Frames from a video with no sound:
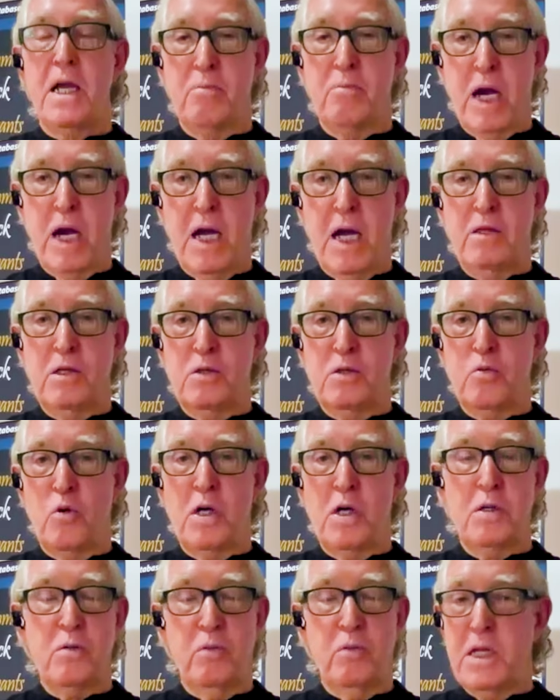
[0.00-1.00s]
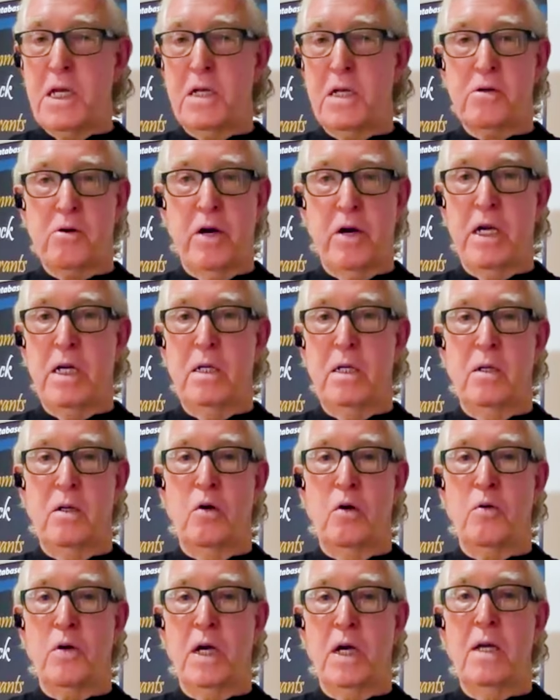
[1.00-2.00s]
they can buy those warrants, well, that's great.
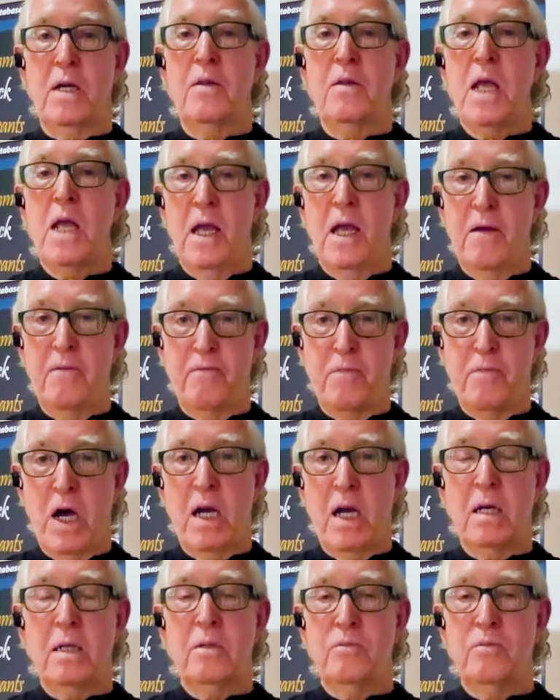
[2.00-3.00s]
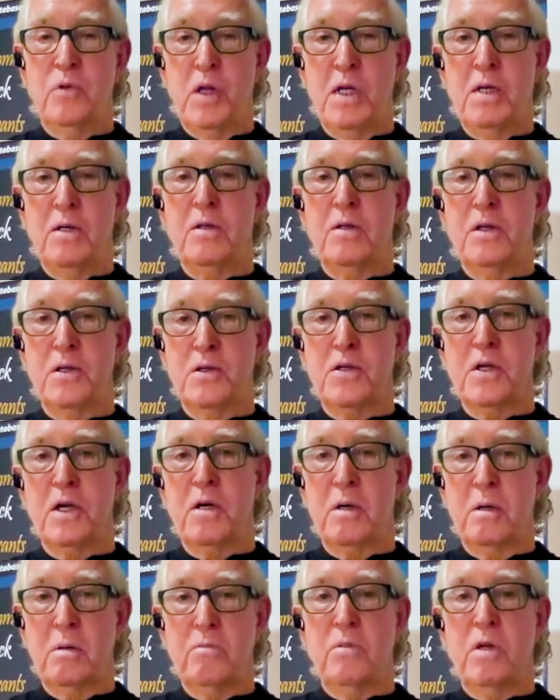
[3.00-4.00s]
Okay. If not, then
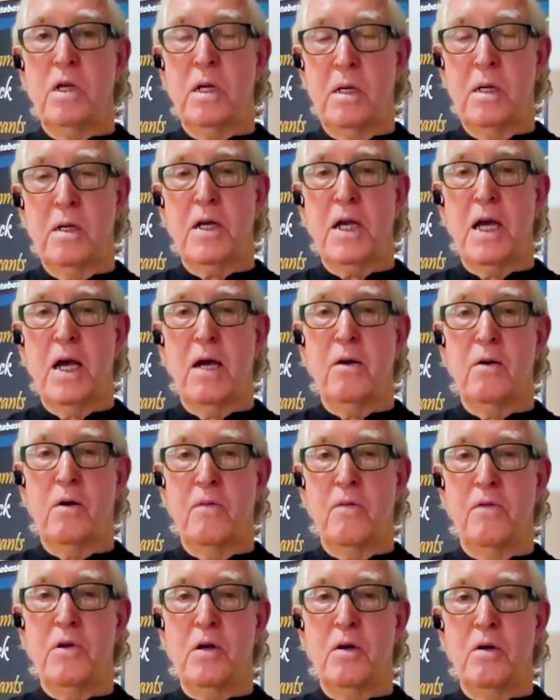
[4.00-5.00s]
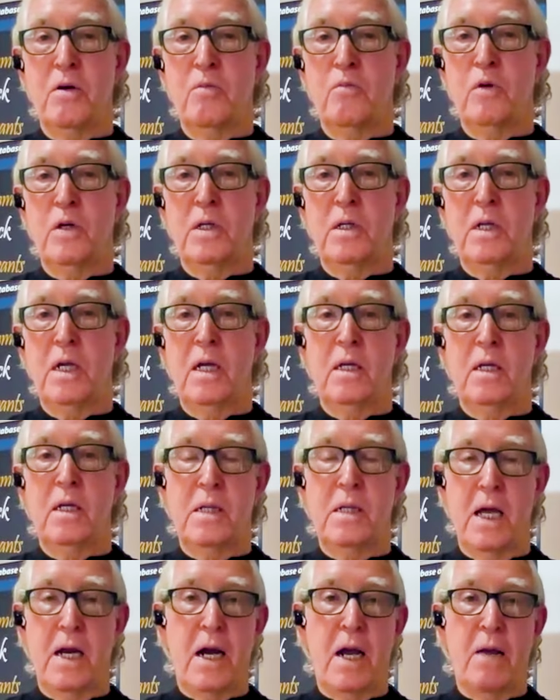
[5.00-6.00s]
consider an account over here
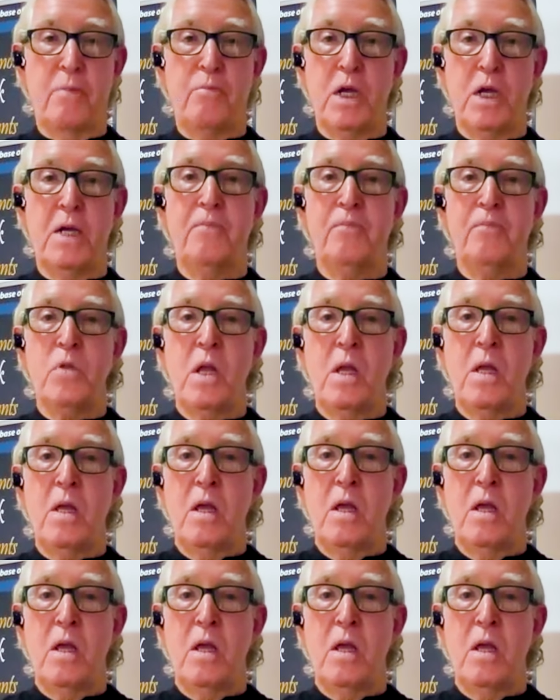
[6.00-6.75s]
at IB.